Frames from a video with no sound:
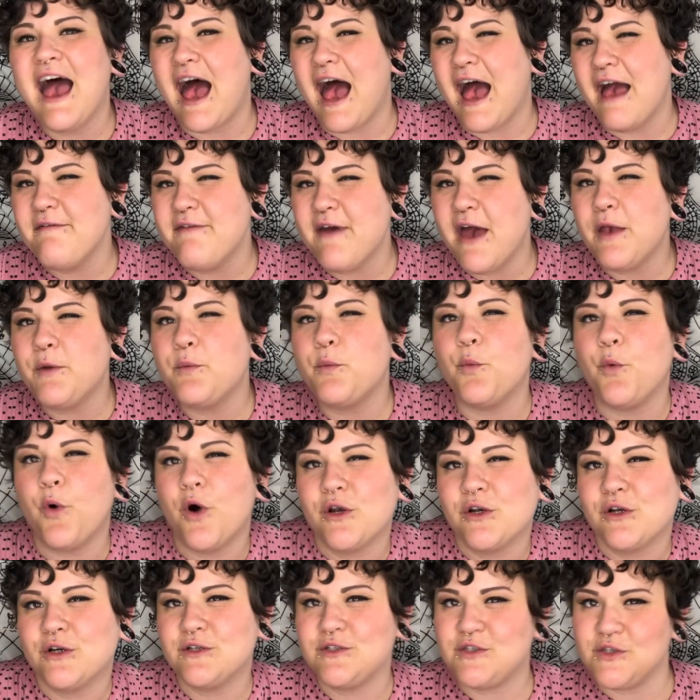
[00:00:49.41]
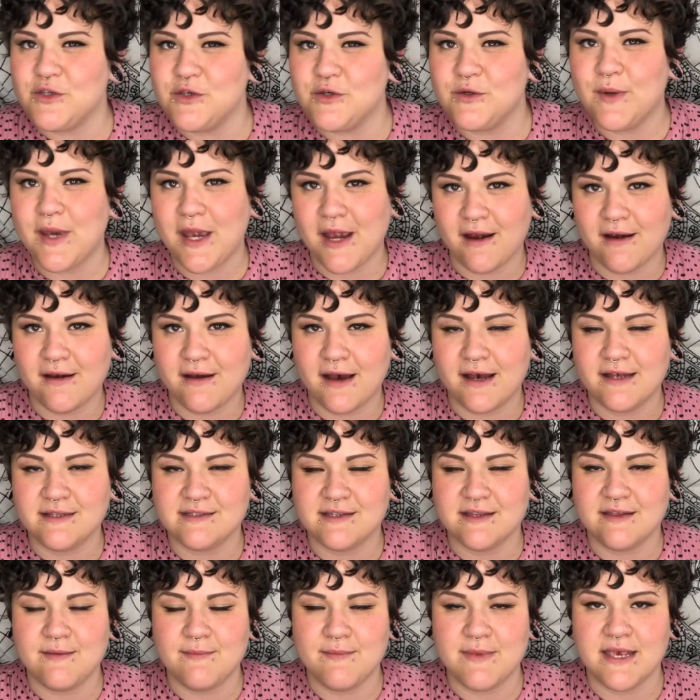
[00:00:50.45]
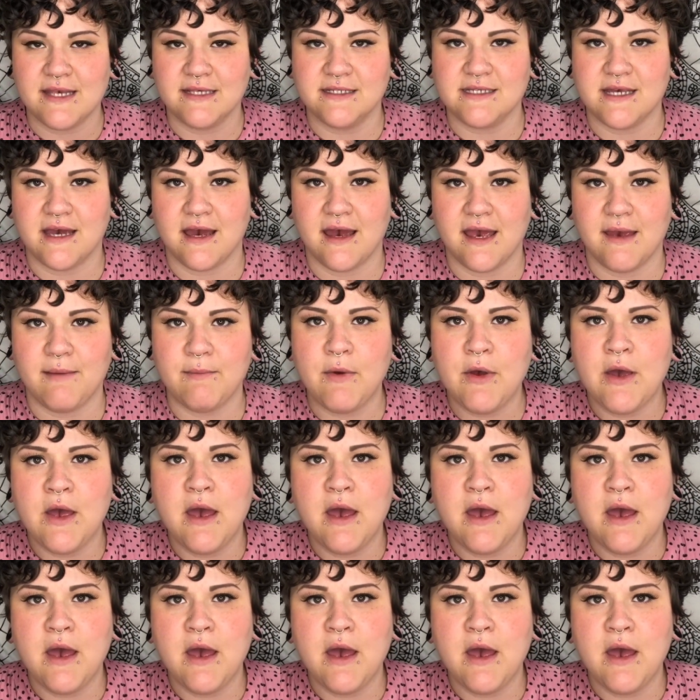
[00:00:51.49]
I've had 1 or 2 haircuts in the meantime,